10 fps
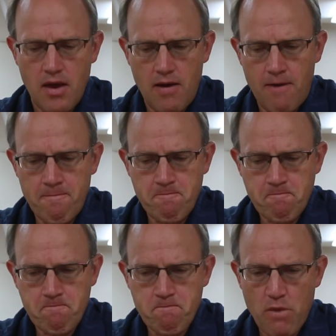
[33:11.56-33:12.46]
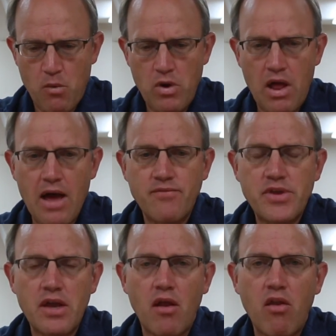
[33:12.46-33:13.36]
Well, I've
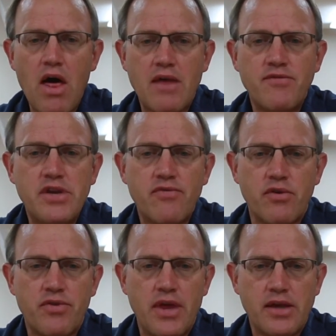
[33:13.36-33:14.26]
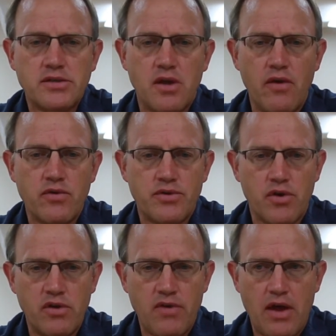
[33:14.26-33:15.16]
done a lot of different things over
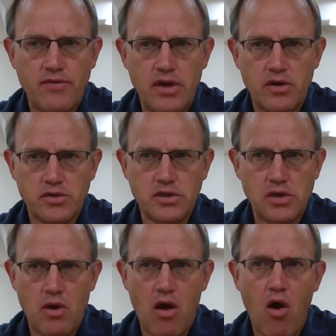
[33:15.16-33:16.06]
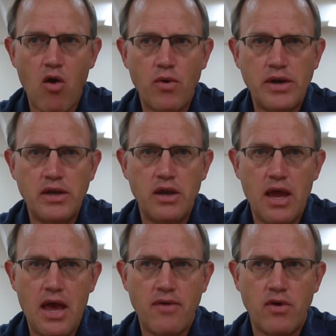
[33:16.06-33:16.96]
35 years, and so I already
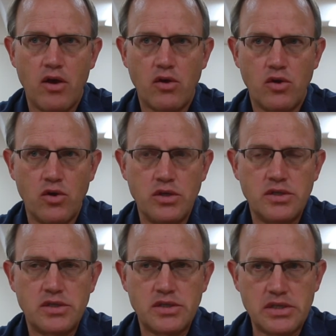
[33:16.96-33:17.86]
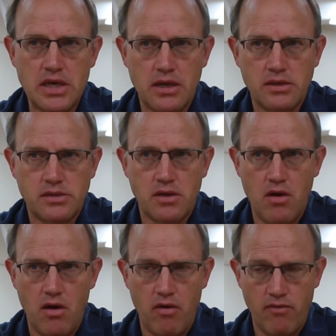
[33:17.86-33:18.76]
have a good sense
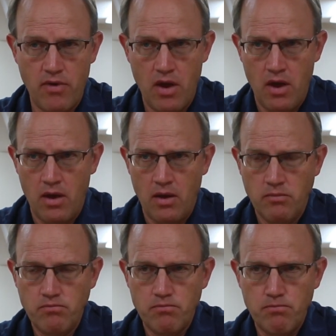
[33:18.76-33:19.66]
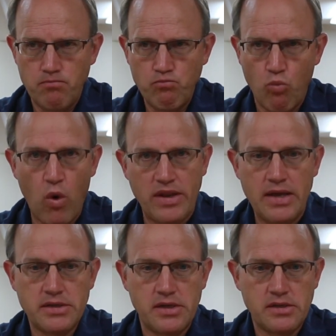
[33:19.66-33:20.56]
of what
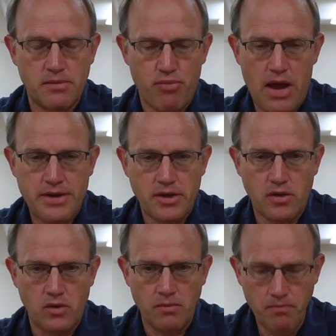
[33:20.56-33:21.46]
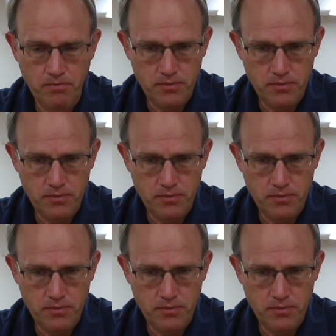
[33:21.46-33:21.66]
is and isn't practical.